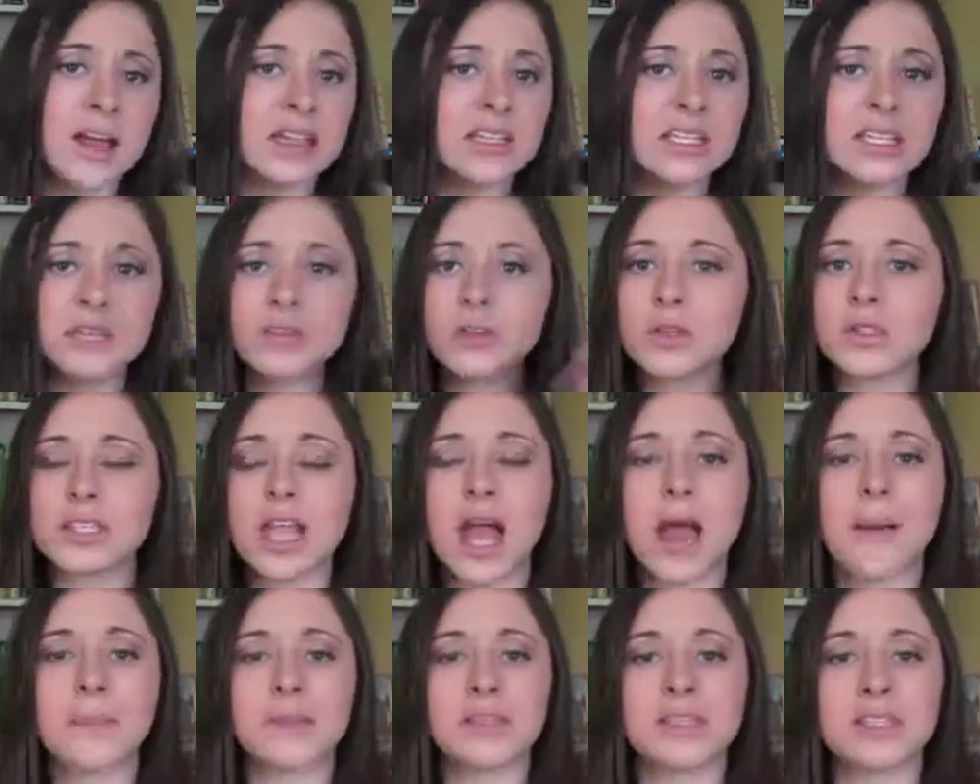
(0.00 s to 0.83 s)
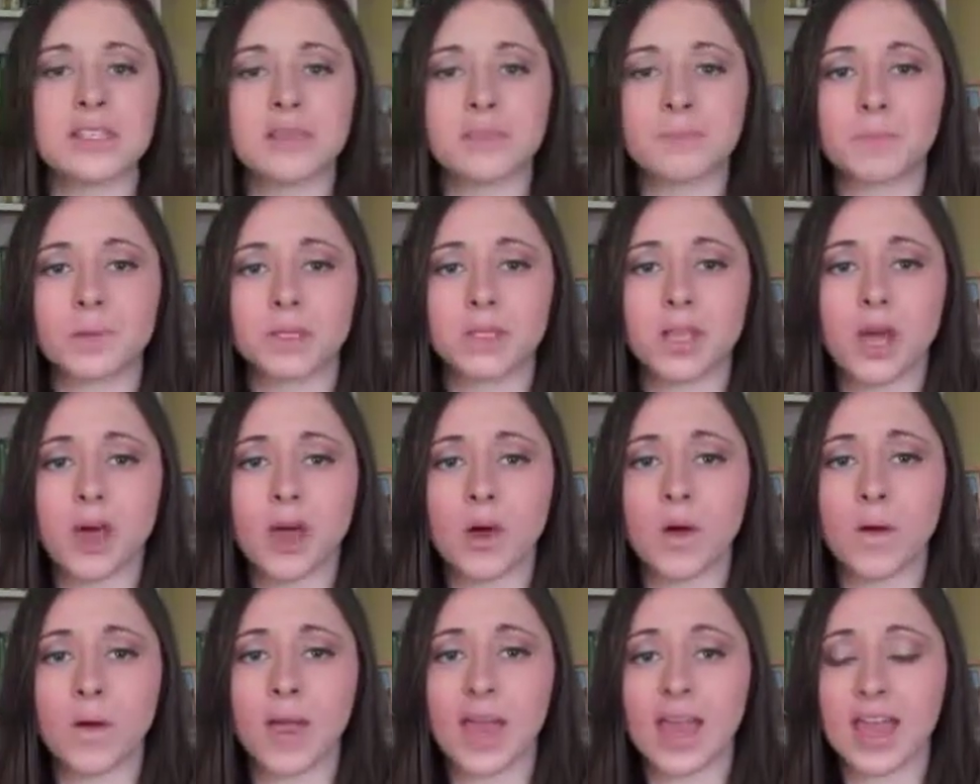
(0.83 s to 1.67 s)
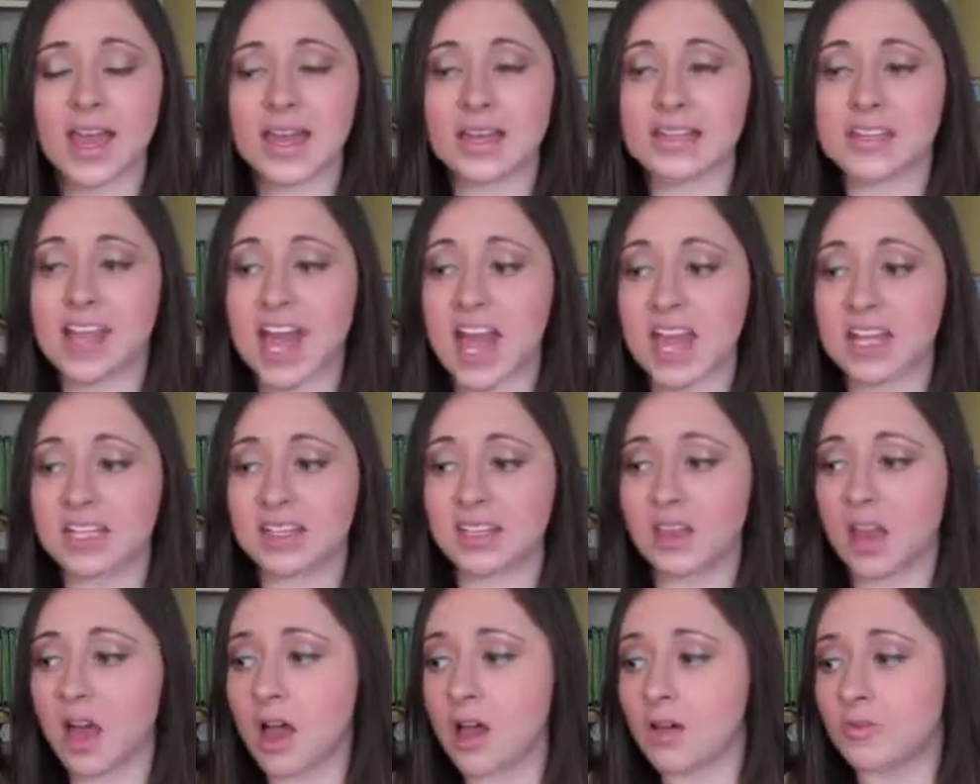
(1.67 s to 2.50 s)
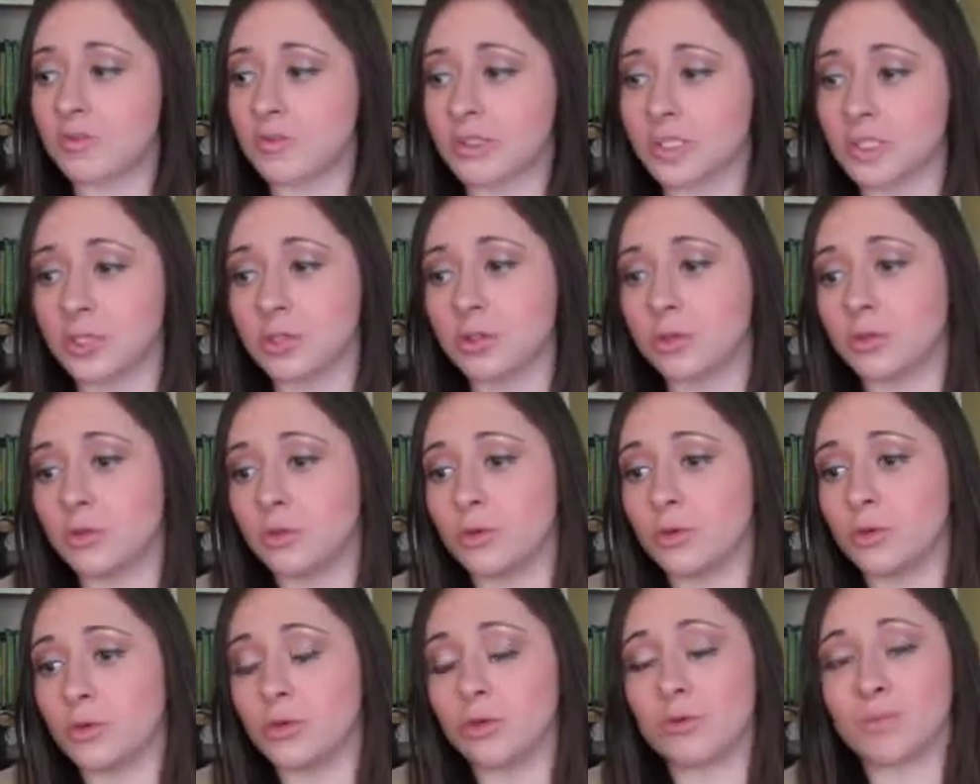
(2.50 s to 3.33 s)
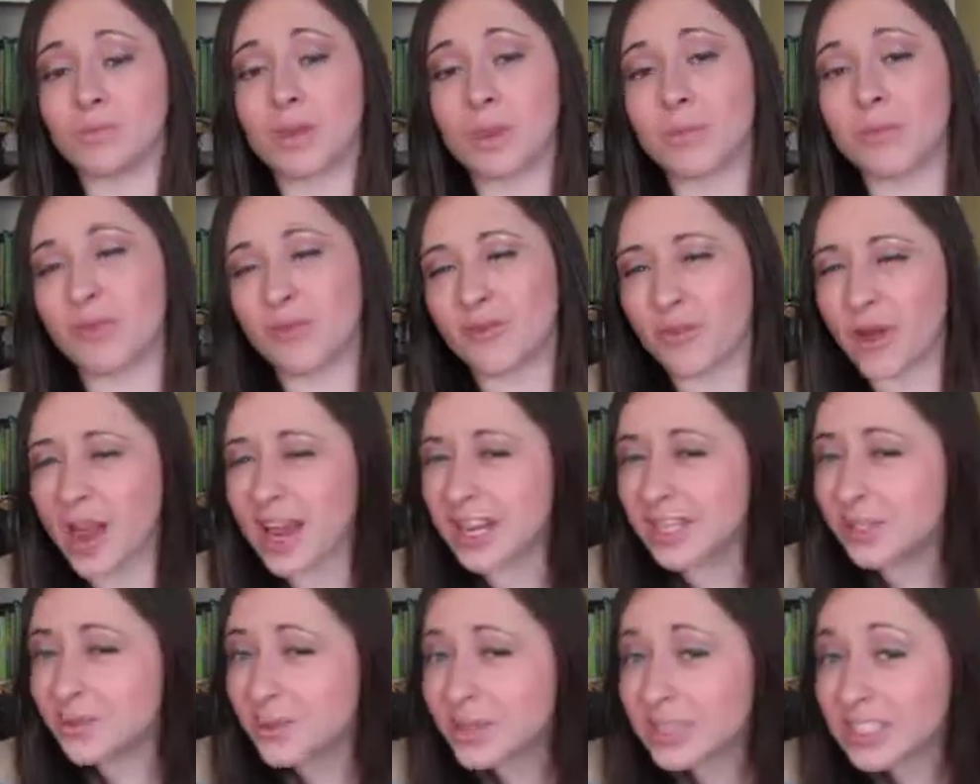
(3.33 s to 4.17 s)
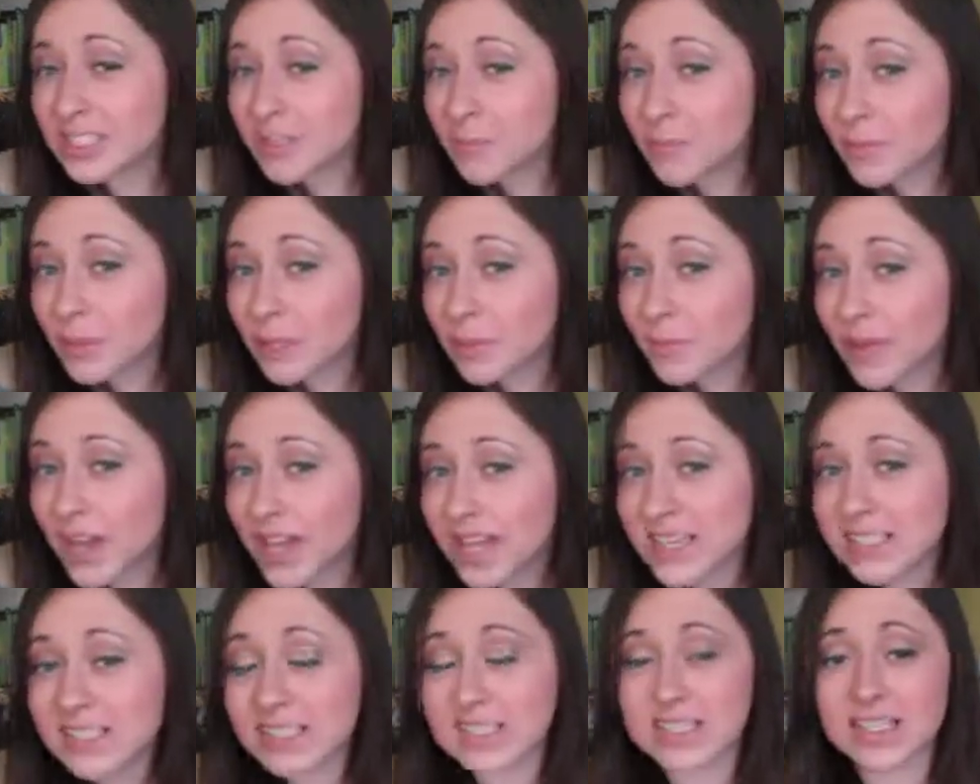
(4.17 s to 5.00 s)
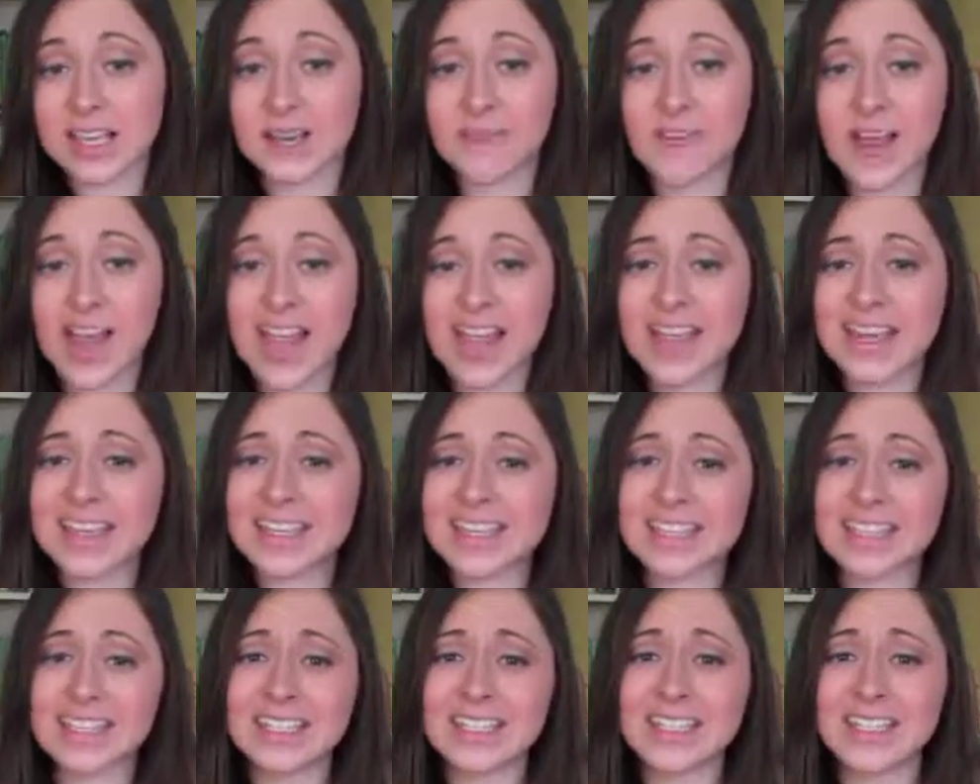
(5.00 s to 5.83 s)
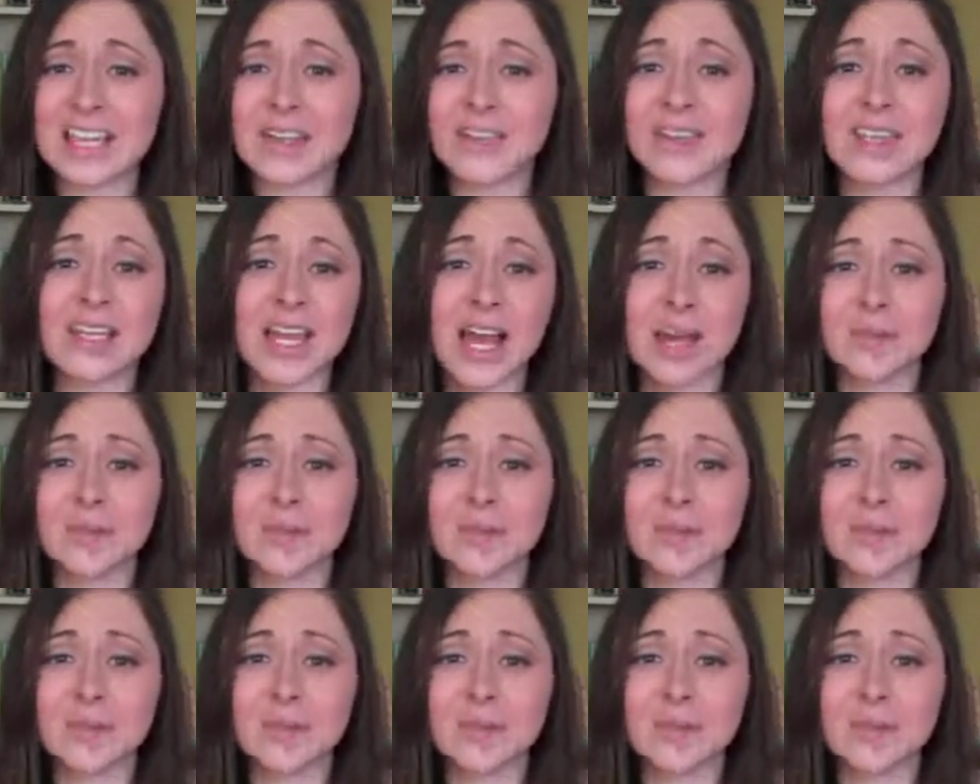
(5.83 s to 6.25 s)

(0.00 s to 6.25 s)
leave those comments below and I'd love to maybe provide you with some advice if I can give it.